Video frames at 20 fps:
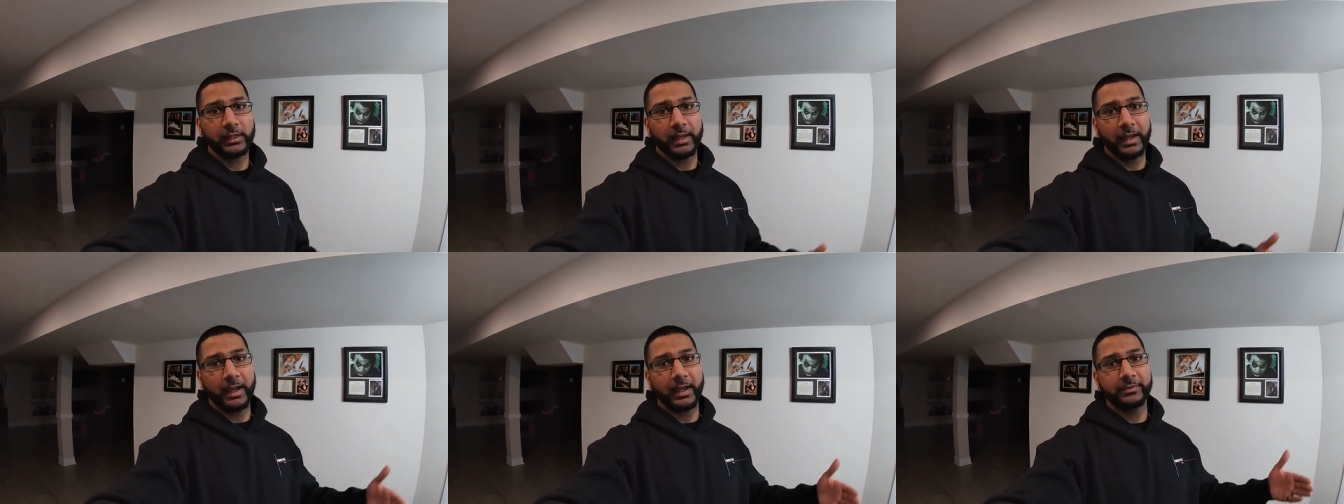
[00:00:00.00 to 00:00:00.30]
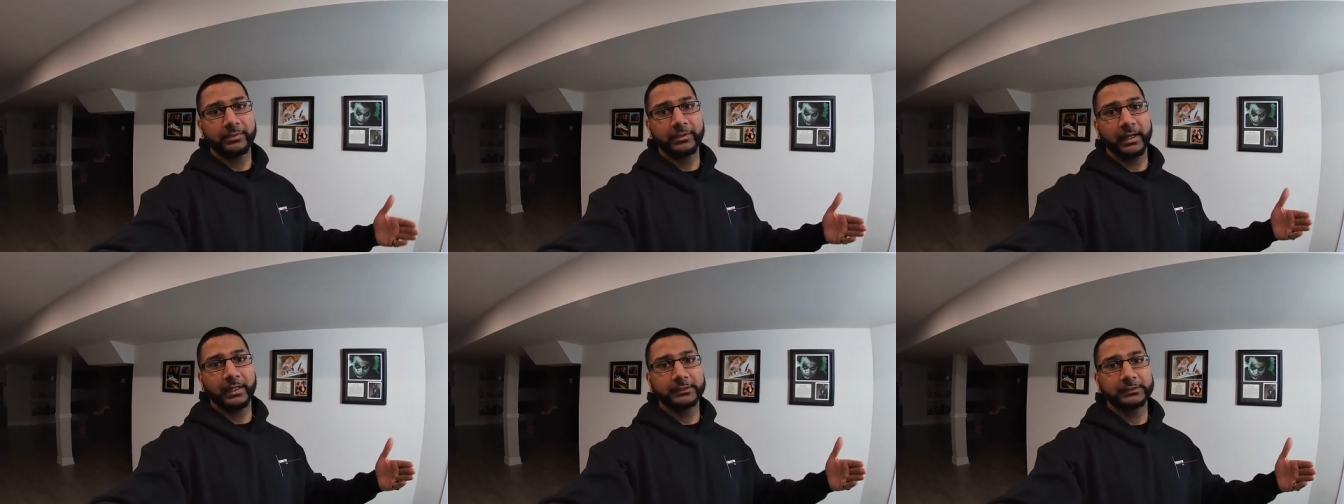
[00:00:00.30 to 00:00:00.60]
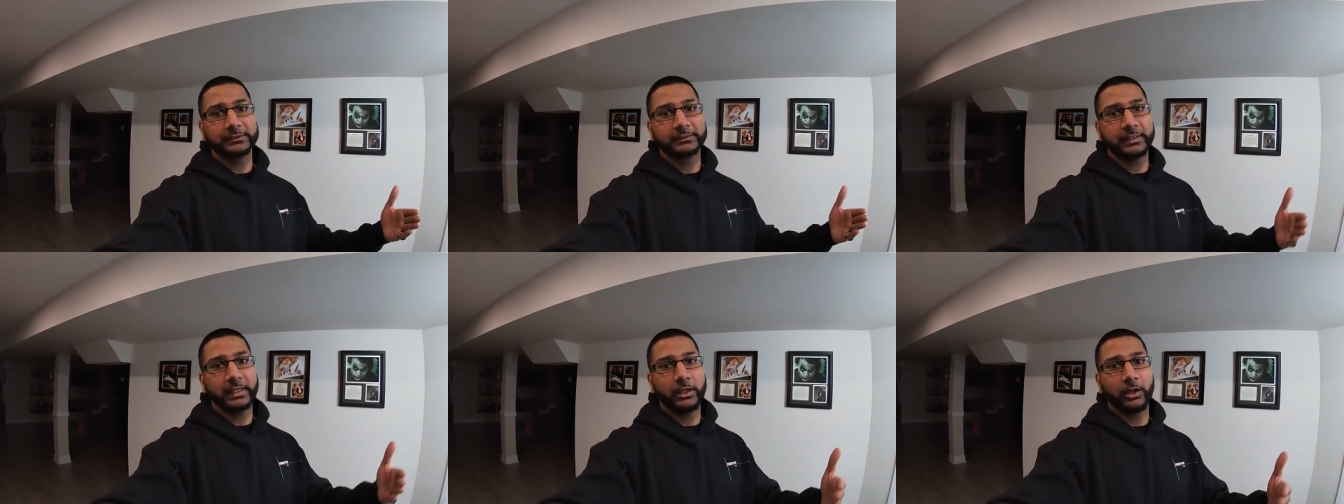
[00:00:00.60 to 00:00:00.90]
it had
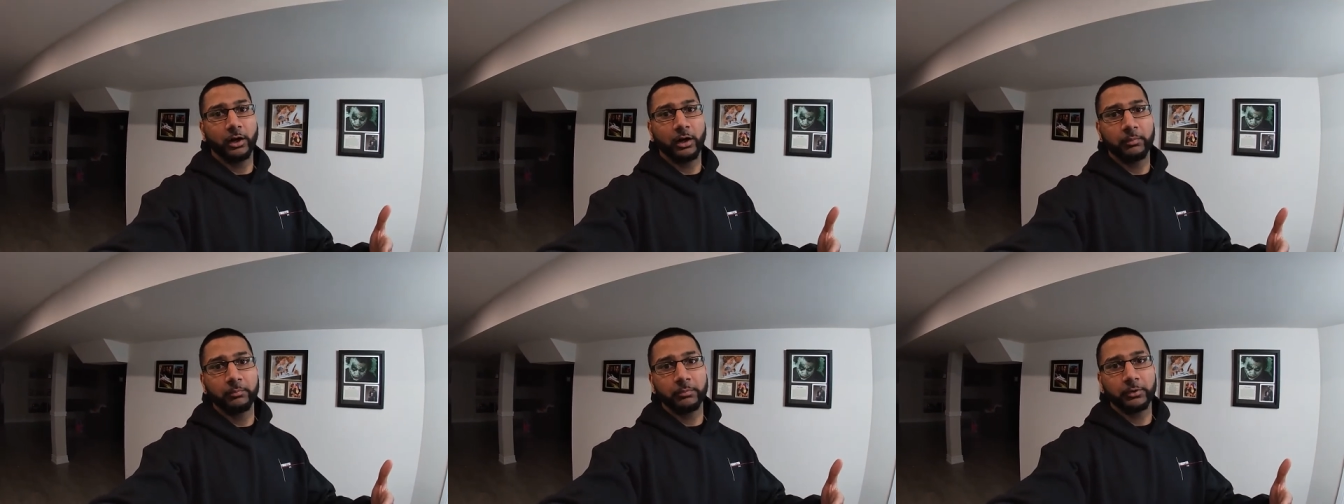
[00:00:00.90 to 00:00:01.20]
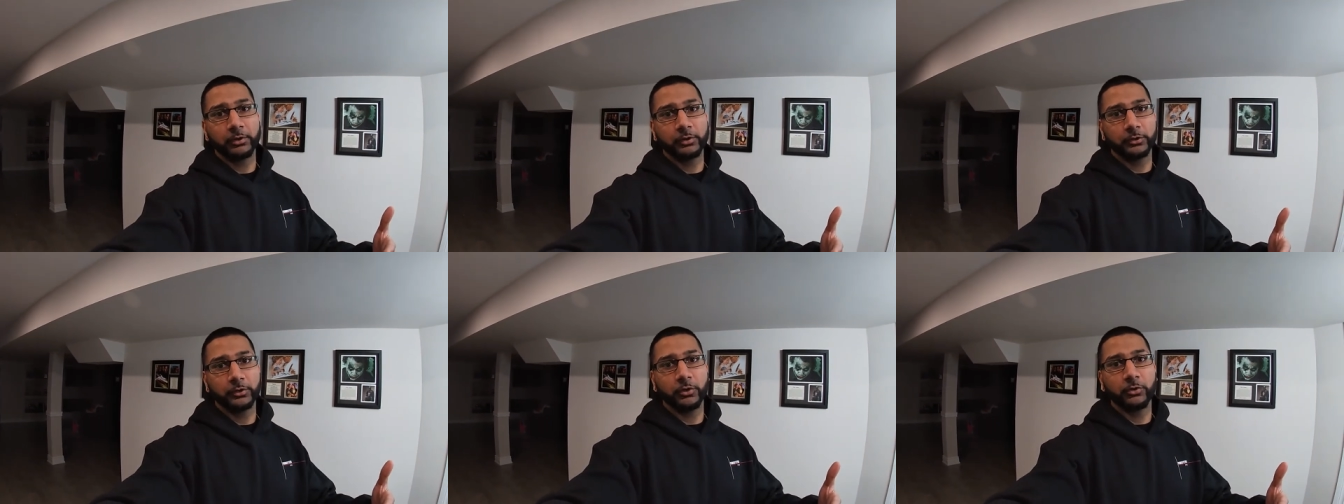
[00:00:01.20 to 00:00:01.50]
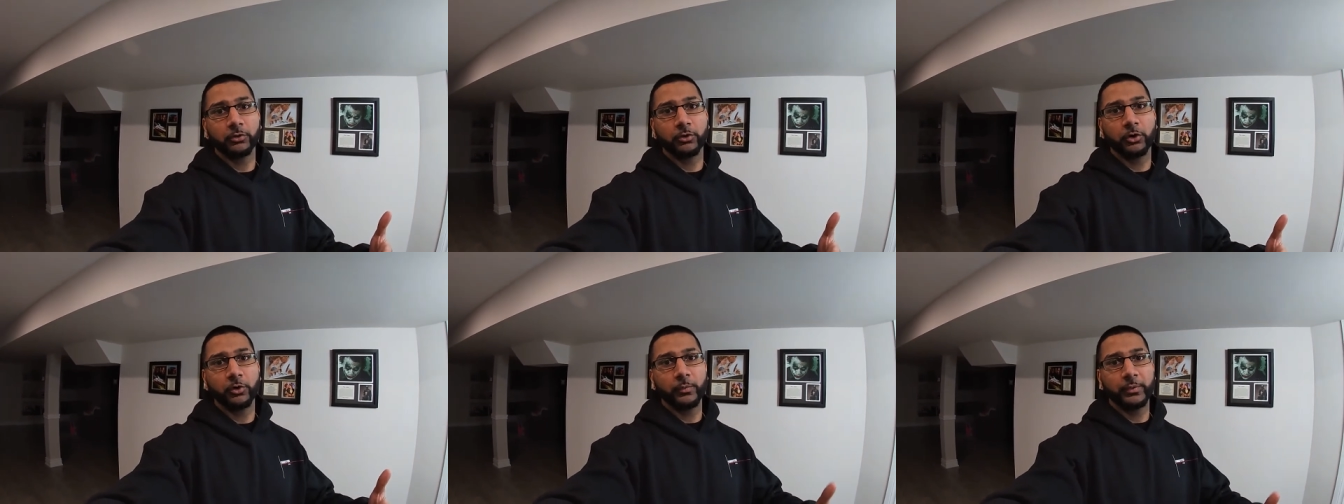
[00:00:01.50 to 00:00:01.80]
that Stay Humble
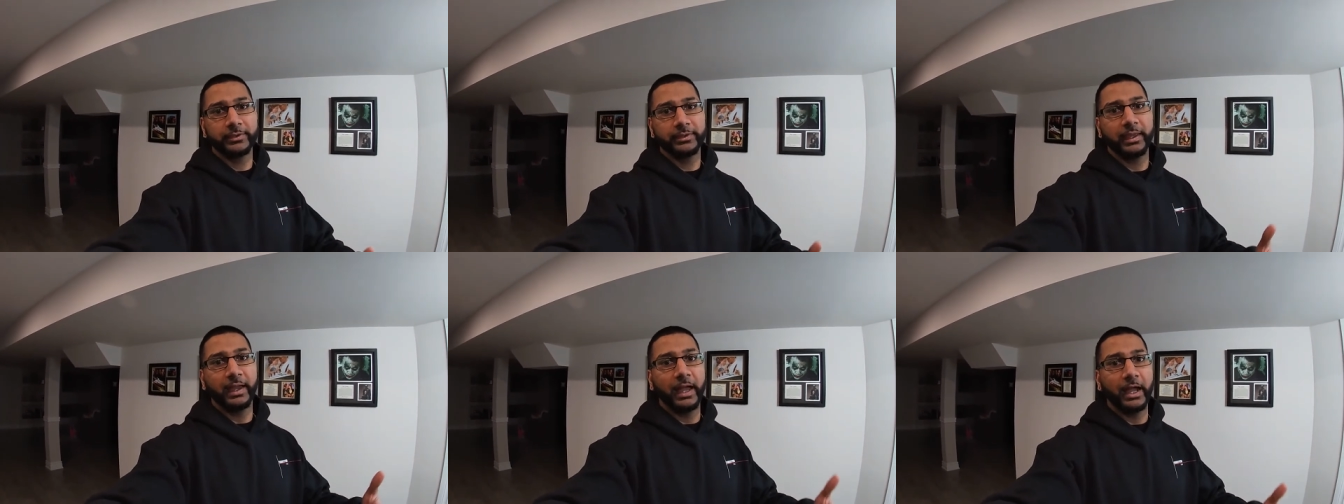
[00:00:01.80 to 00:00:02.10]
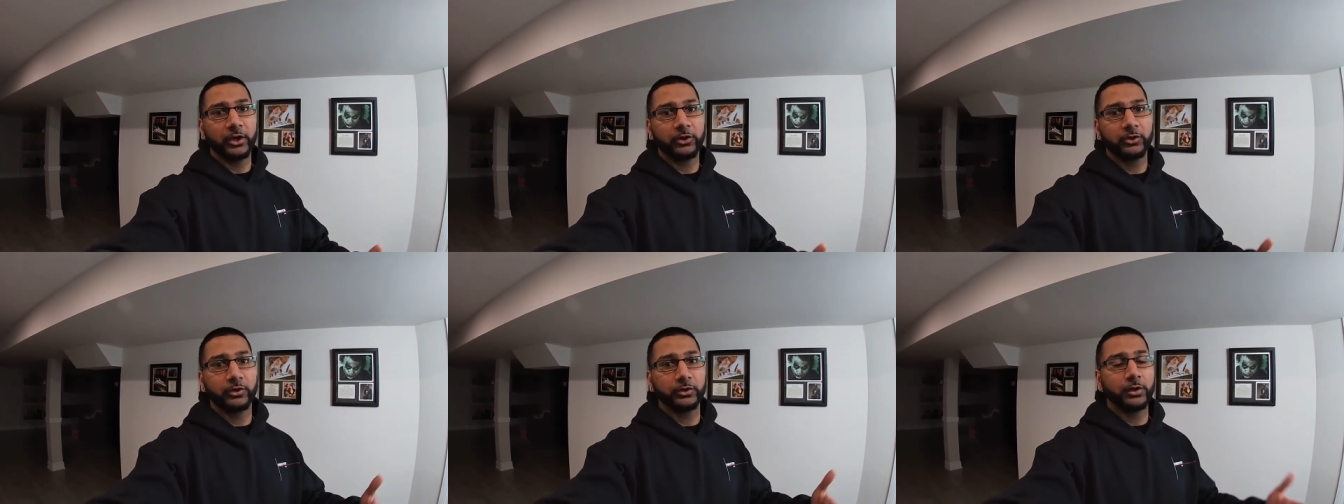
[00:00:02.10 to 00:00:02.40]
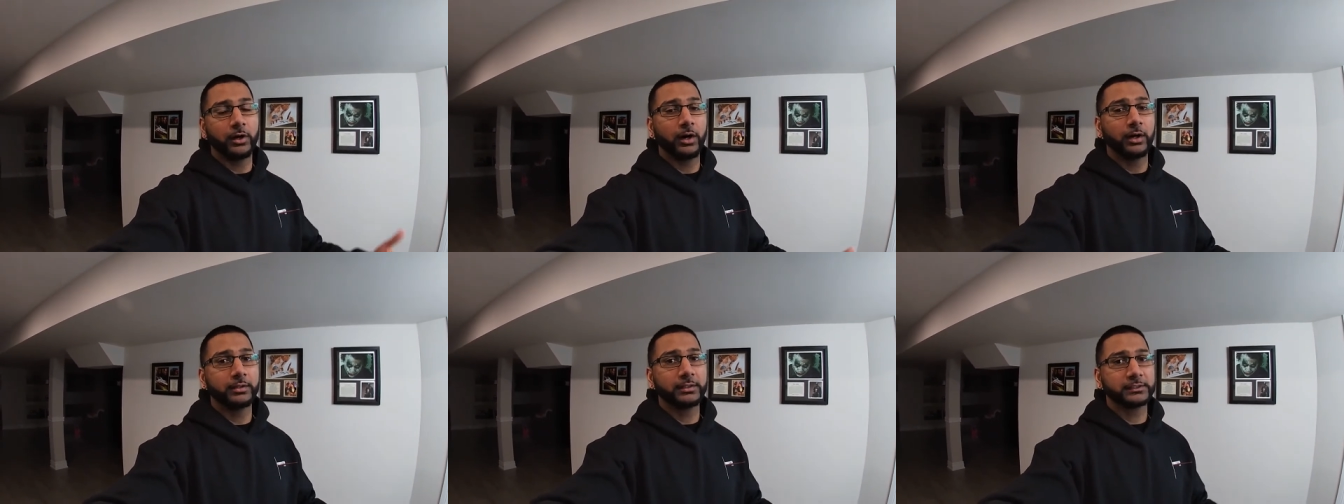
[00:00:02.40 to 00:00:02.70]
logo with the Acura
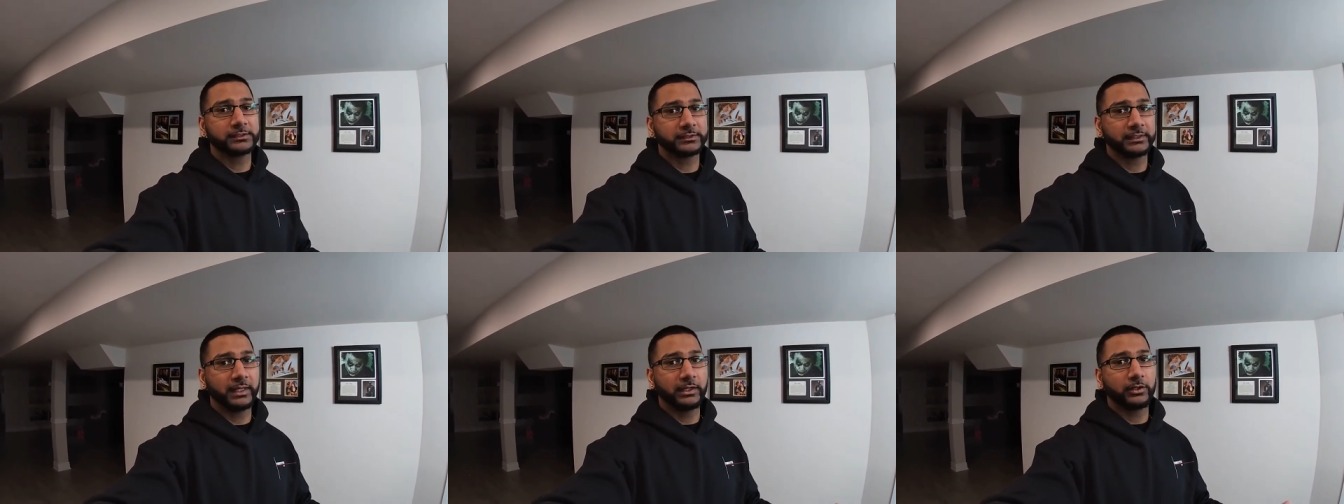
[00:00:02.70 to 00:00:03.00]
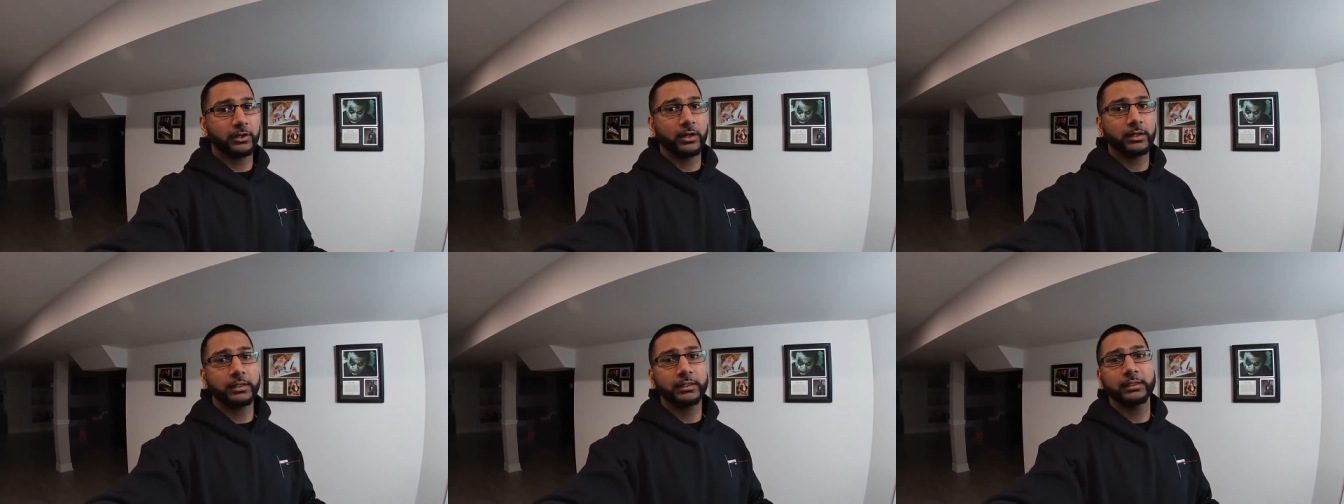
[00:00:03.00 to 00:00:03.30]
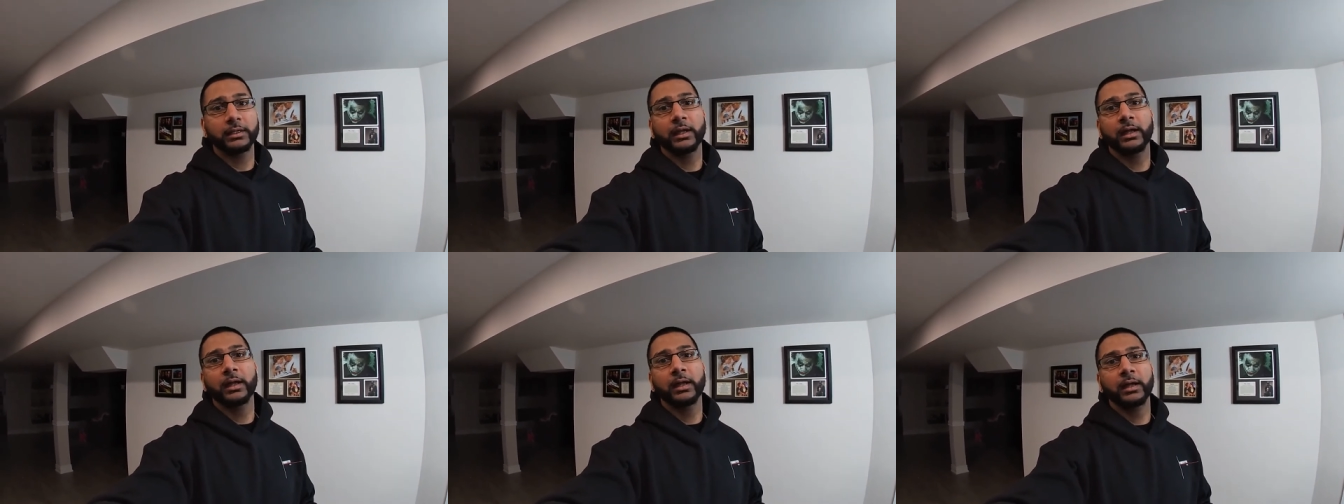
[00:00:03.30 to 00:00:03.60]
and Honda sign on it.